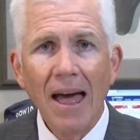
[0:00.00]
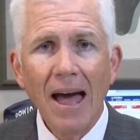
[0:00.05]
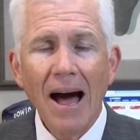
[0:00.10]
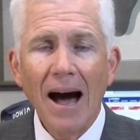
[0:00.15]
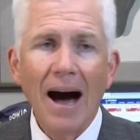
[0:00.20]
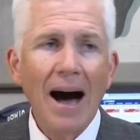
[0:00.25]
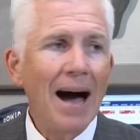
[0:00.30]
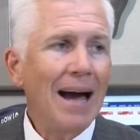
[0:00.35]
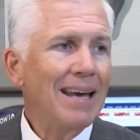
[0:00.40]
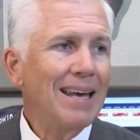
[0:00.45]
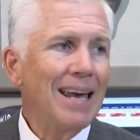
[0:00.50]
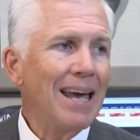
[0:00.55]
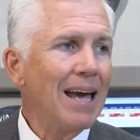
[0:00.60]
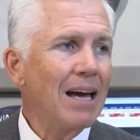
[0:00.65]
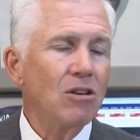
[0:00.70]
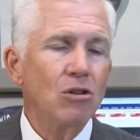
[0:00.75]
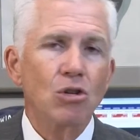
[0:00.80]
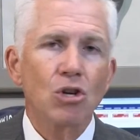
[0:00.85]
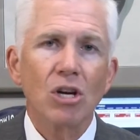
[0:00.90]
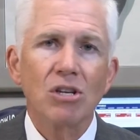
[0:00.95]
I
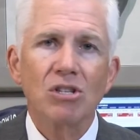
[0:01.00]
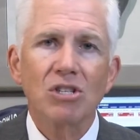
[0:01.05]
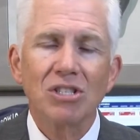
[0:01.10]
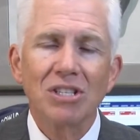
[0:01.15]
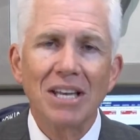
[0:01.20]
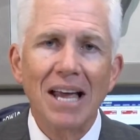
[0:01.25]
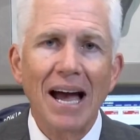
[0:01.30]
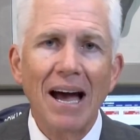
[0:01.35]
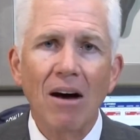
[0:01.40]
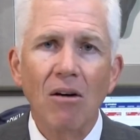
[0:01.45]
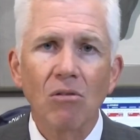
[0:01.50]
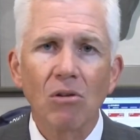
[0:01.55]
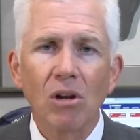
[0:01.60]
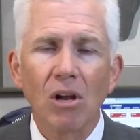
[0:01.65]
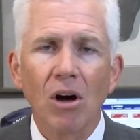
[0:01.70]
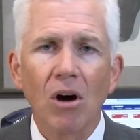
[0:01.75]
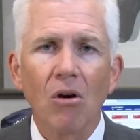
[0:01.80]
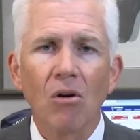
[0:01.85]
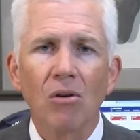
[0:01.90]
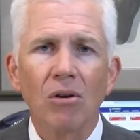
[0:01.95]
can't just
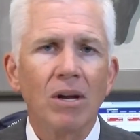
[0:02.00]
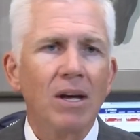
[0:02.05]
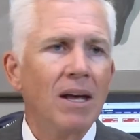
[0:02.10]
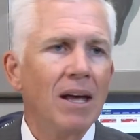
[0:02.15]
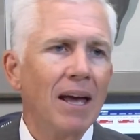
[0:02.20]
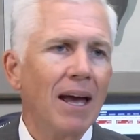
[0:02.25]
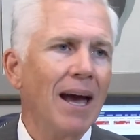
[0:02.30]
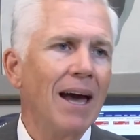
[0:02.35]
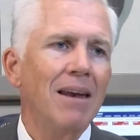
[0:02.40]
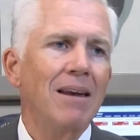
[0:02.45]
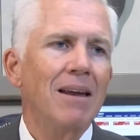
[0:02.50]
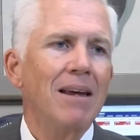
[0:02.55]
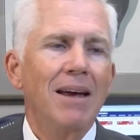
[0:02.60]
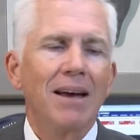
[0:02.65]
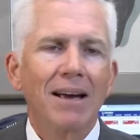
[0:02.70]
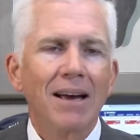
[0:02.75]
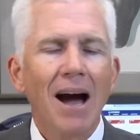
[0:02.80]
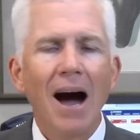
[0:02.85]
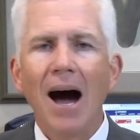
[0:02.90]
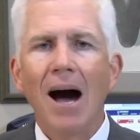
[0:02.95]
download and
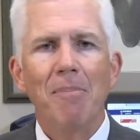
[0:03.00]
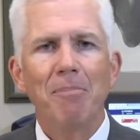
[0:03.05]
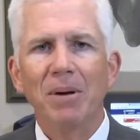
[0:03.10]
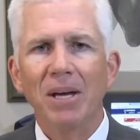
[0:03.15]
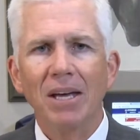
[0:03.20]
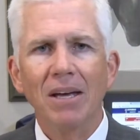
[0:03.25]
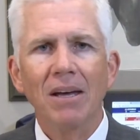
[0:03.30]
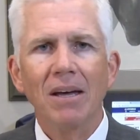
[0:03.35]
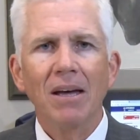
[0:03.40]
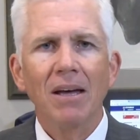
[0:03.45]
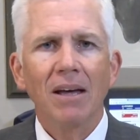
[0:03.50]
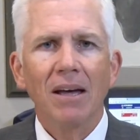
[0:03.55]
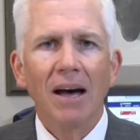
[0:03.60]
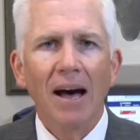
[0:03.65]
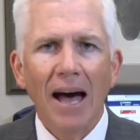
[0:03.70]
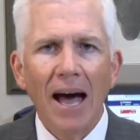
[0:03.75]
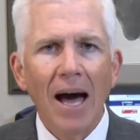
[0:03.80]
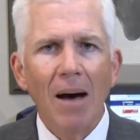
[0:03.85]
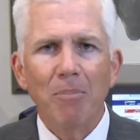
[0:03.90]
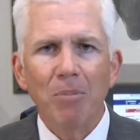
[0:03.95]
copy
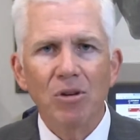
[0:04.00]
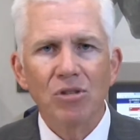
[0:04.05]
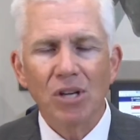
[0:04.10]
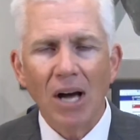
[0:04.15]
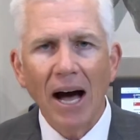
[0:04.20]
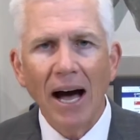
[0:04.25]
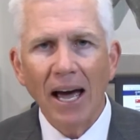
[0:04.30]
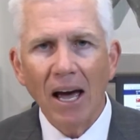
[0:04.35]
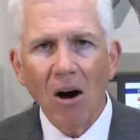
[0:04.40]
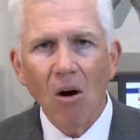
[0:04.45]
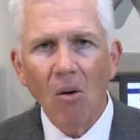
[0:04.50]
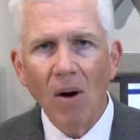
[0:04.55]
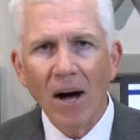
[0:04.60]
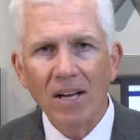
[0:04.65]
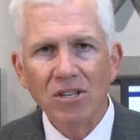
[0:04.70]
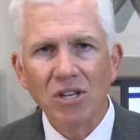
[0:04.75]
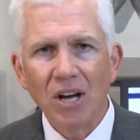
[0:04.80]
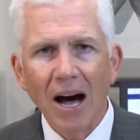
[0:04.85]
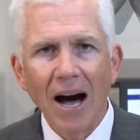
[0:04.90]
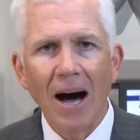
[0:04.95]
Apple's
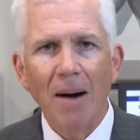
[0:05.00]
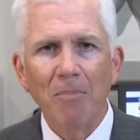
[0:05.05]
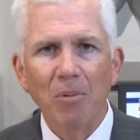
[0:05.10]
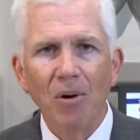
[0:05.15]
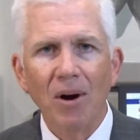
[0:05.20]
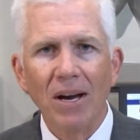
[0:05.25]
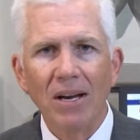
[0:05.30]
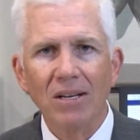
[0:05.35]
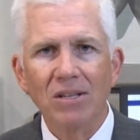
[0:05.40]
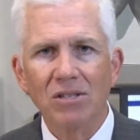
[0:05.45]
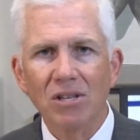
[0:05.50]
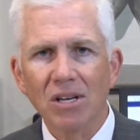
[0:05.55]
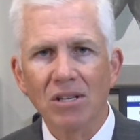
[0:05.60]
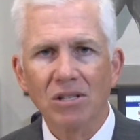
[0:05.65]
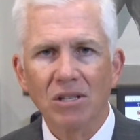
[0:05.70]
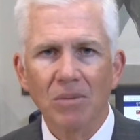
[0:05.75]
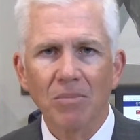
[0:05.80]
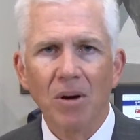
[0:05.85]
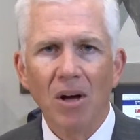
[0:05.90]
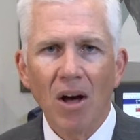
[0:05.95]
iOS operating
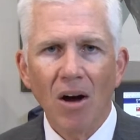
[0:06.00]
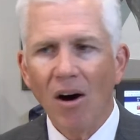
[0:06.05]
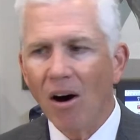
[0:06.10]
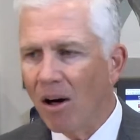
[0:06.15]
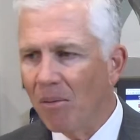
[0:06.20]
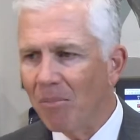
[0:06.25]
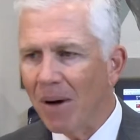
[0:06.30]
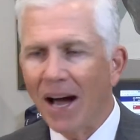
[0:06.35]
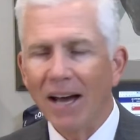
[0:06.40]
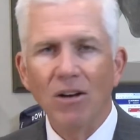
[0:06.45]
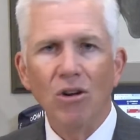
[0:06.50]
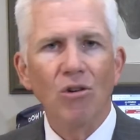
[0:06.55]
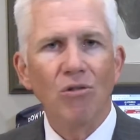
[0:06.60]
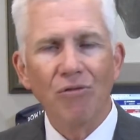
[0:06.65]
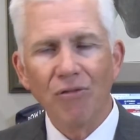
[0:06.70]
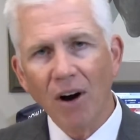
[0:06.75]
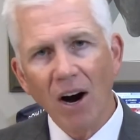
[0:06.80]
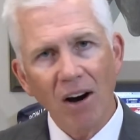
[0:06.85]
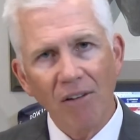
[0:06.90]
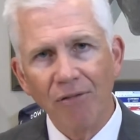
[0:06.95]
system on my new
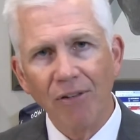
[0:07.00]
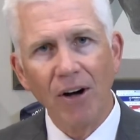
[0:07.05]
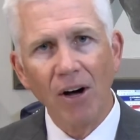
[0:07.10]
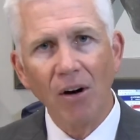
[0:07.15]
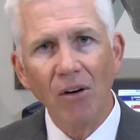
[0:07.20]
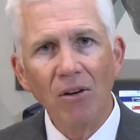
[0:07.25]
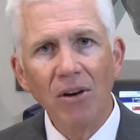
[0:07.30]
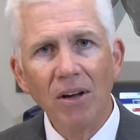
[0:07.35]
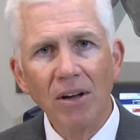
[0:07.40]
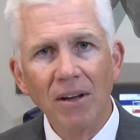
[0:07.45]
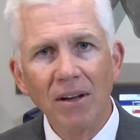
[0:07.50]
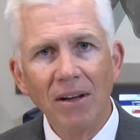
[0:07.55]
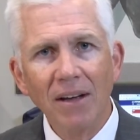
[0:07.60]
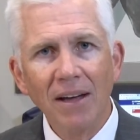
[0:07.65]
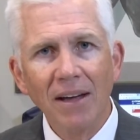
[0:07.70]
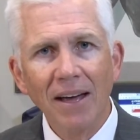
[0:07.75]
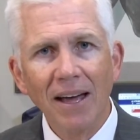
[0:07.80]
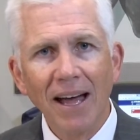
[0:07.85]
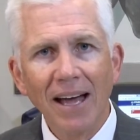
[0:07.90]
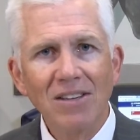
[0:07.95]
Farr phone
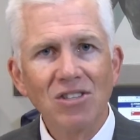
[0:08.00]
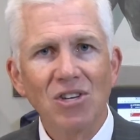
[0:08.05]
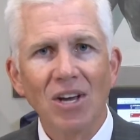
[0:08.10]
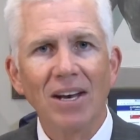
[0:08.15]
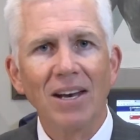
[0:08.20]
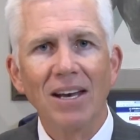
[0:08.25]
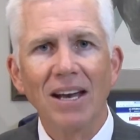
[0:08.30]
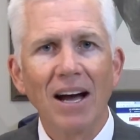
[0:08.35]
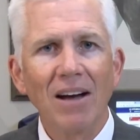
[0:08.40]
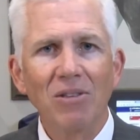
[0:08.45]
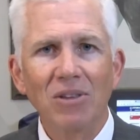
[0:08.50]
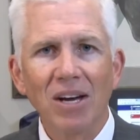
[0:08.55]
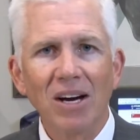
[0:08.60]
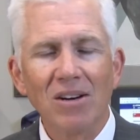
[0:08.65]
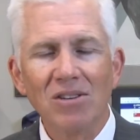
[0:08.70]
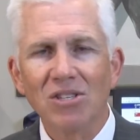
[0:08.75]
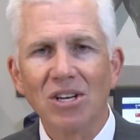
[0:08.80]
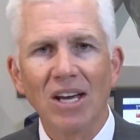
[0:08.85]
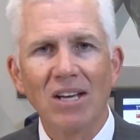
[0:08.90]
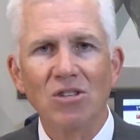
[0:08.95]
and send it out there and
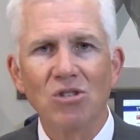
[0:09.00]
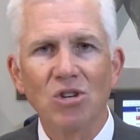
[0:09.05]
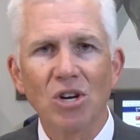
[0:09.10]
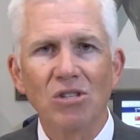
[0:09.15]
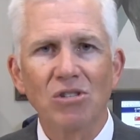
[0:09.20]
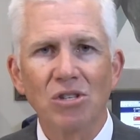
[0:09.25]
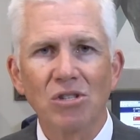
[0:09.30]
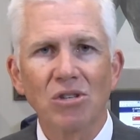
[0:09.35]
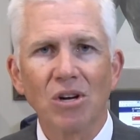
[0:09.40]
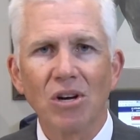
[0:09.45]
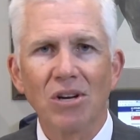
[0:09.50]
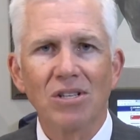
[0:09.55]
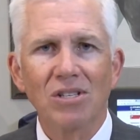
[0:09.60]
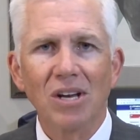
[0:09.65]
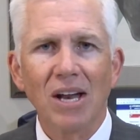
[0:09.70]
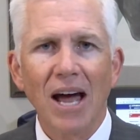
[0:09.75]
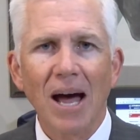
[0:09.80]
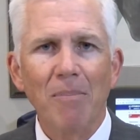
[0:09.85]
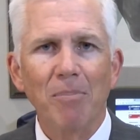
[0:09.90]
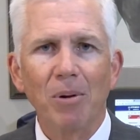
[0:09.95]
say it's just as good as an
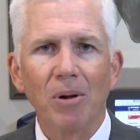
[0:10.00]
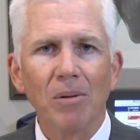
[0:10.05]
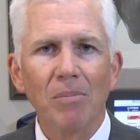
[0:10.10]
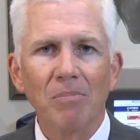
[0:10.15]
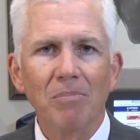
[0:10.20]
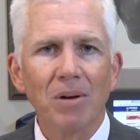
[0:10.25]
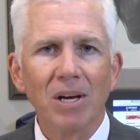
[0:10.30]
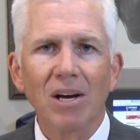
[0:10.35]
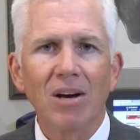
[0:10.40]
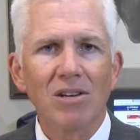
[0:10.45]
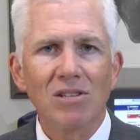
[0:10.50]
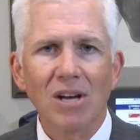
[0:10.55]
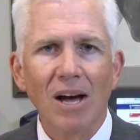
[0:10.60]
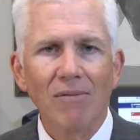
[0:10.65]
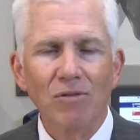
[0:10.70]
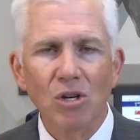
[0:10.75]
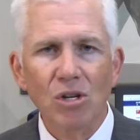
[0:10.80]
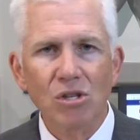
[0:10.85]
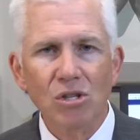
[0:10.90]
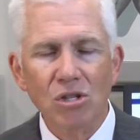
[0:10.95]
Apple because I've
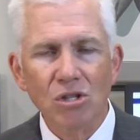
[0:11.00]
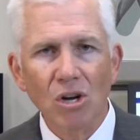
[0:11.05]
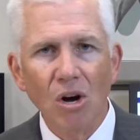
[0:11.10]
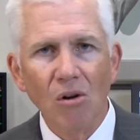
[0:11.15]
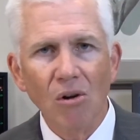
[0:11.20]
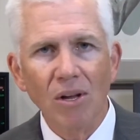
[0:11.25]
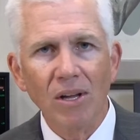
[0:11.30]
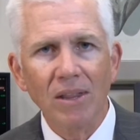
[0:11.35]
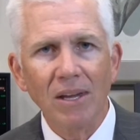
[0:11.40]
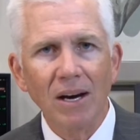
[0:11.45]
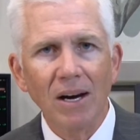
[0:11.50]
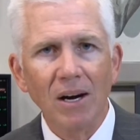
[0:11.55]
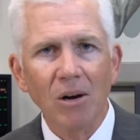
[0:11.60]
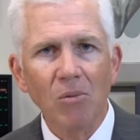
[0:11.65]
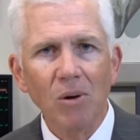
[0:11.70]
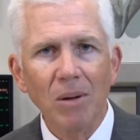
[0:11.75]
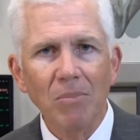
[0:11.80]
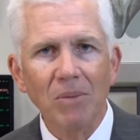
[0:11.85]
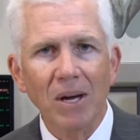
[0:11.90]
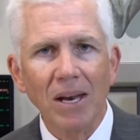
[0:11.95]
just stolen their
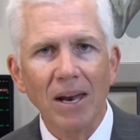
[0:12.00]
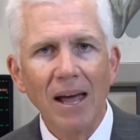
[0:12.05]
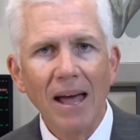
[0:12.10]
equipment.